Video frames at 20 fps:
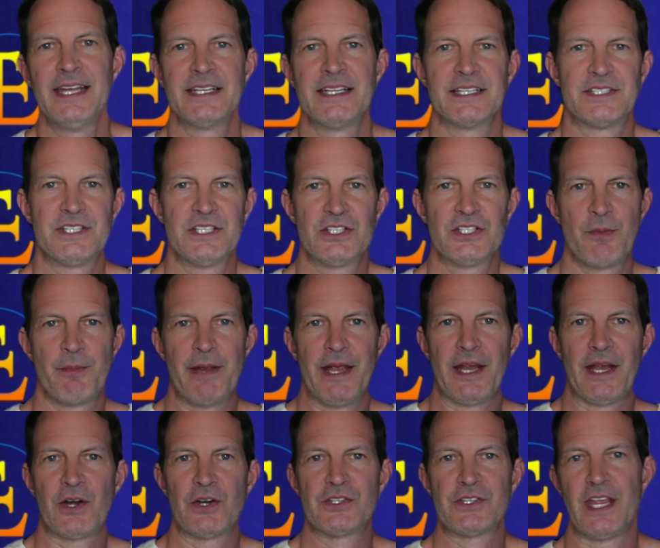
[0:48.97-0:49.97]
decision
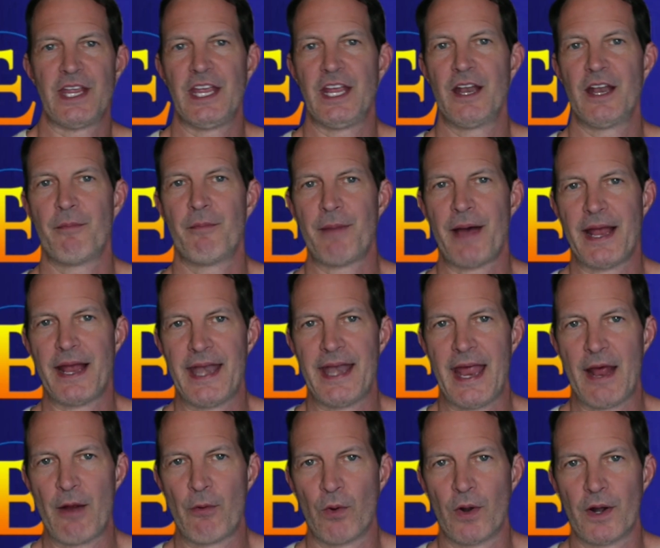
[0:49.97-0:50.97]
makers in my
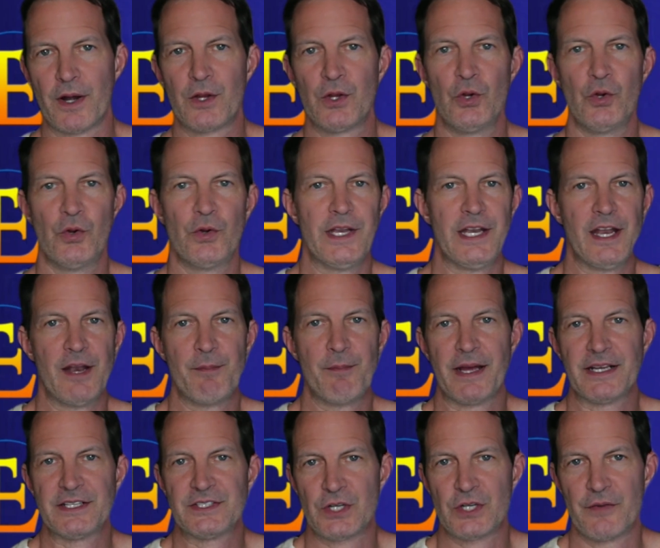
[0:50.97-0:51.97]
network who needed
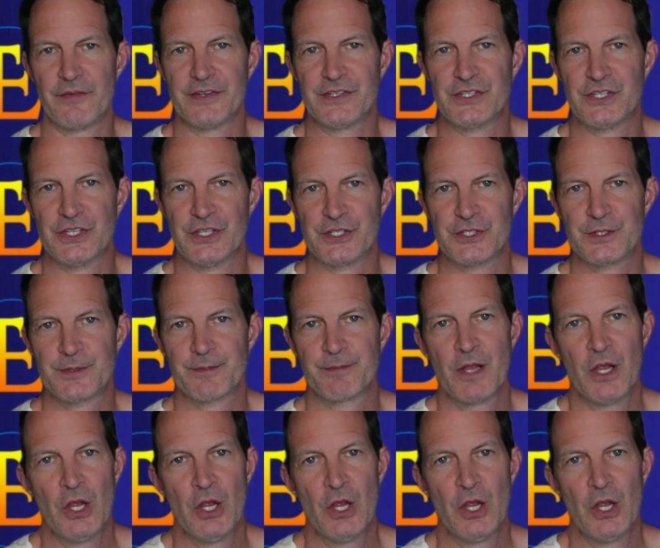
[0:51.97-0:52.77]
my services.